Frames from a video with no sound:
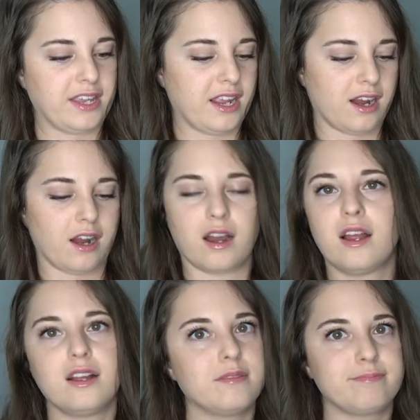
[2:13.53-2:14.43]
a year.
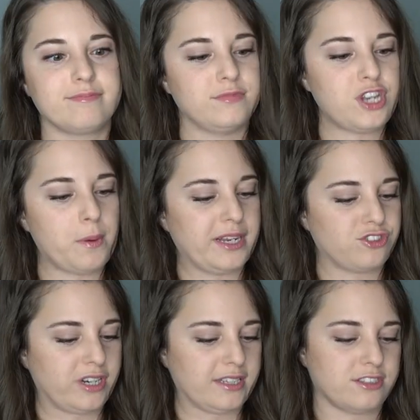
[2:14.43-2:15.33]
No
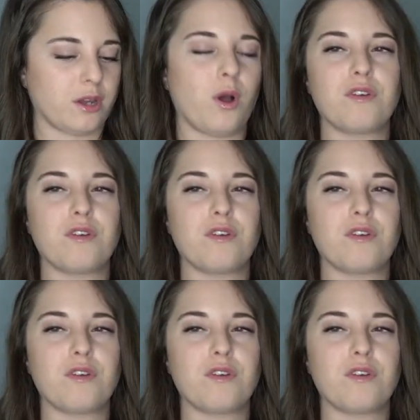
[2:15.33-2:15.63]
interest, so